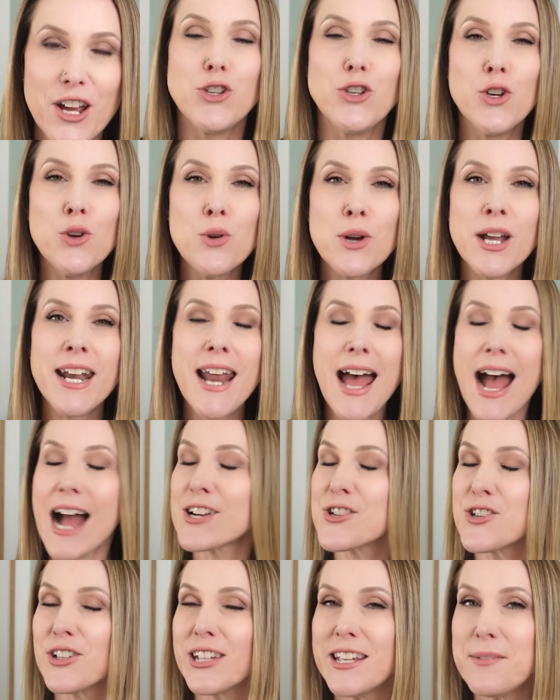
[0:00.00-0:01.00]
You can
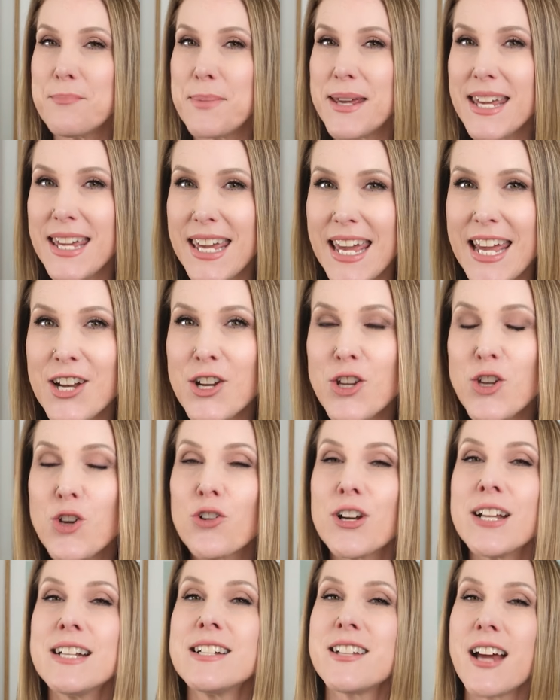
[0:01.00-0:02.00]
actually begin
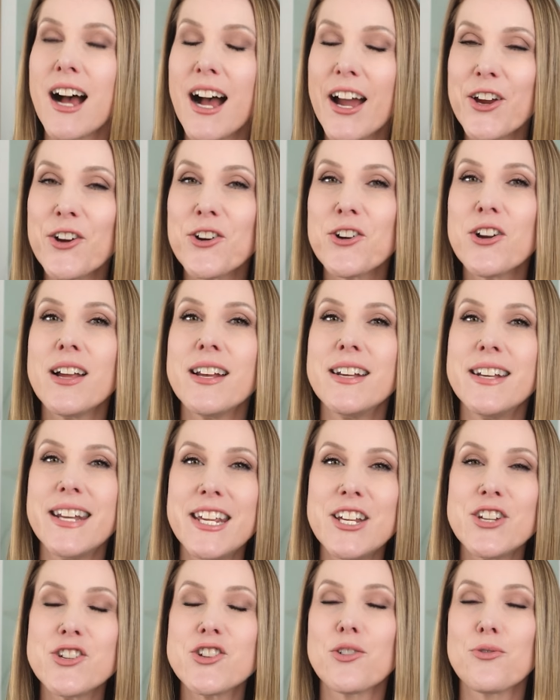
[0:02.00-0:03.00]
your entire
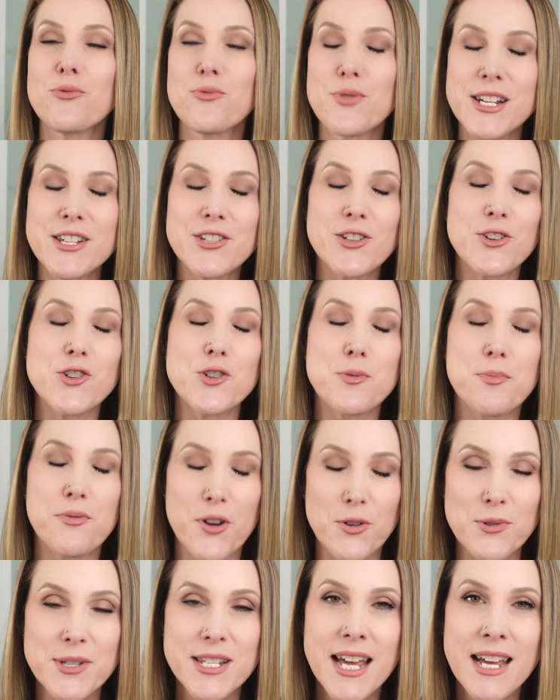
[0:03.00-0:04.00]
niche research
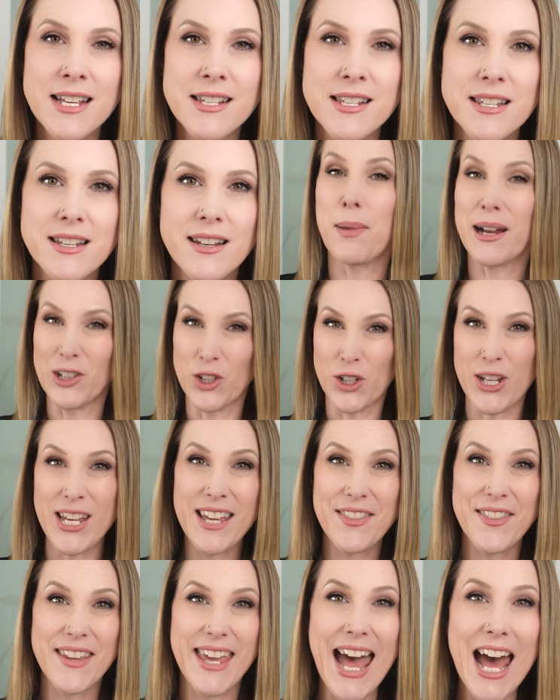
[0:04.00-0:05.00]
process by looking
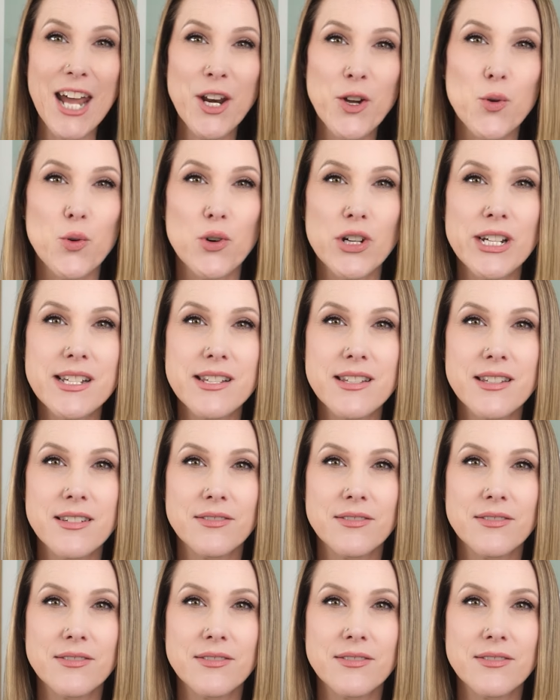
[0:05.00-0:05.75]
at the categories.